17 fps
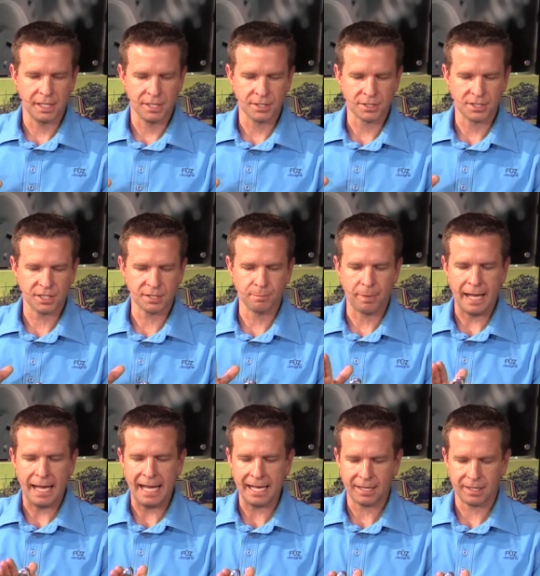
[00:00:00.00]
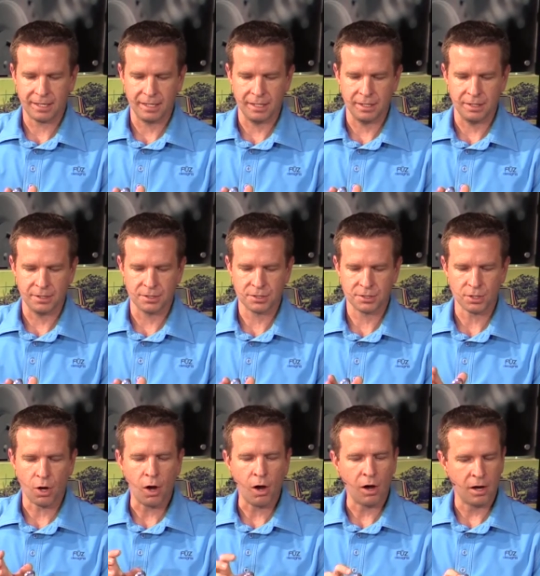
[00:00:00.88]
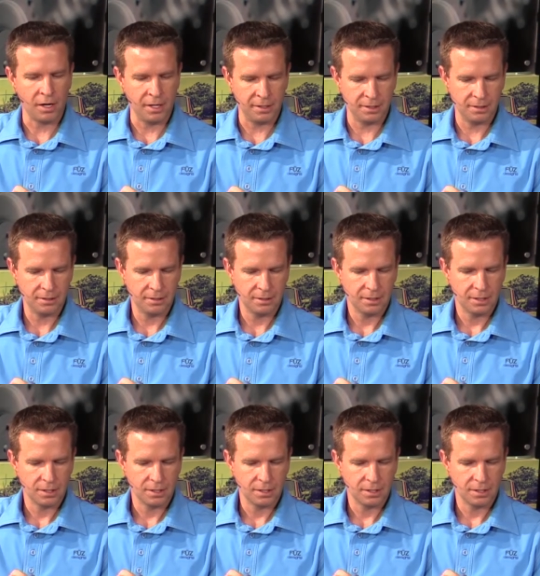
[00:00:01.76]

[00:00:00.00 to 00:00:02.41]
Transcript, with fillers: is this back is on.